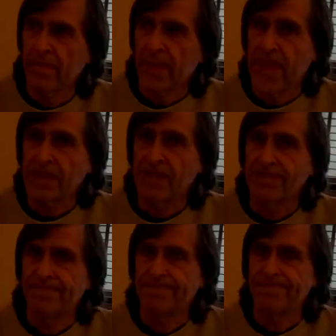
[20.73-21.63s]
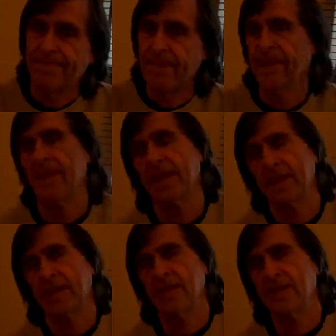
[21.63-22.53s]
Catch. The
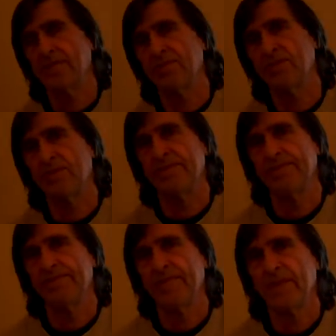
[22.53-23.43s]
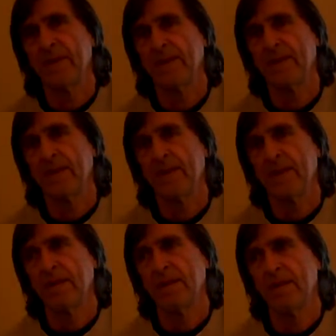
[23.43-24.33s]
guy catches the ball.
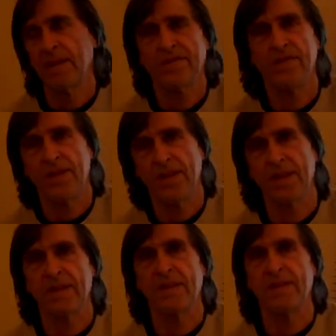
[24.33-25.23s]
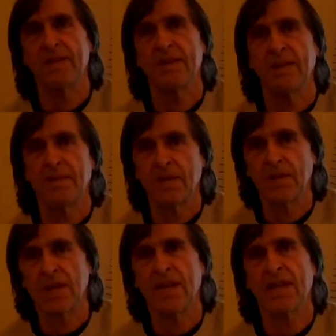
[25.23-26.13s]
The difference is, in the
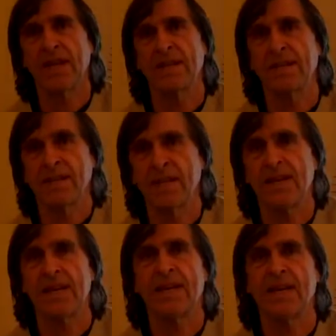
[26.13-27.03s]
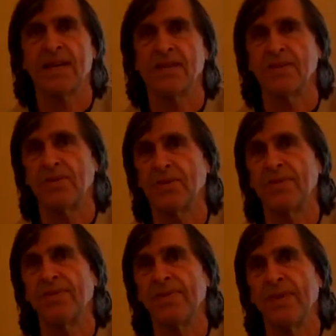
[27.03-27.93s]
martial art class, he'll tell you how to catch the ball.
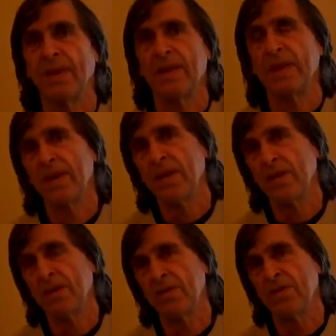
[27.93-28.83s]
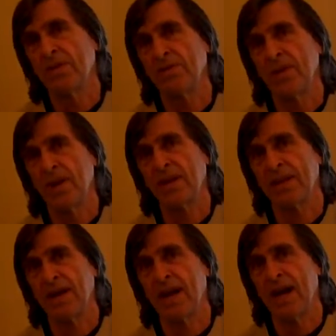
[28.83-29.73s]
So in other words,
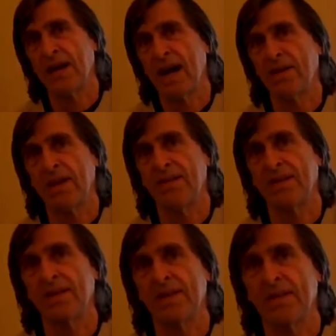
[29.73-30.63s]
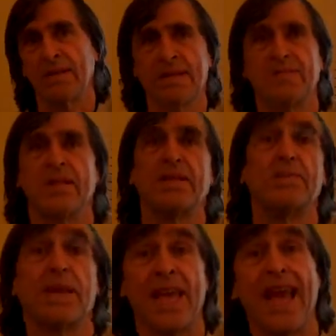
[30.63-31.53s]
well, I'll give somebody
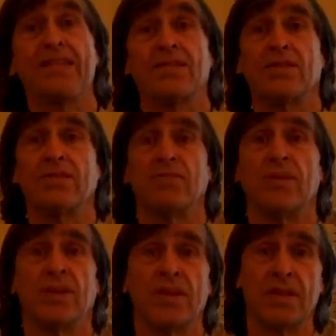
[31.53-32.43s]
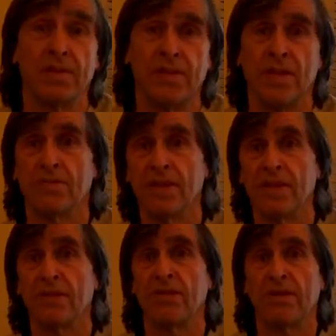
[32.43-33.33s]
something he has to do rather than something he's been
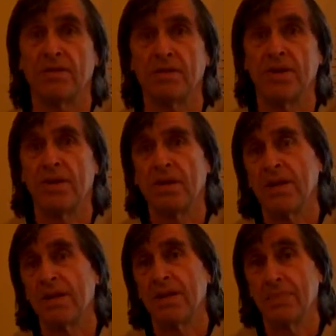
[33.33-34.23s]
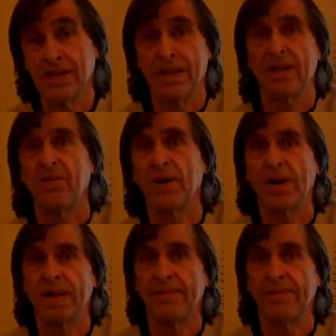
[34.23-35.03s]
told to do in a particular way.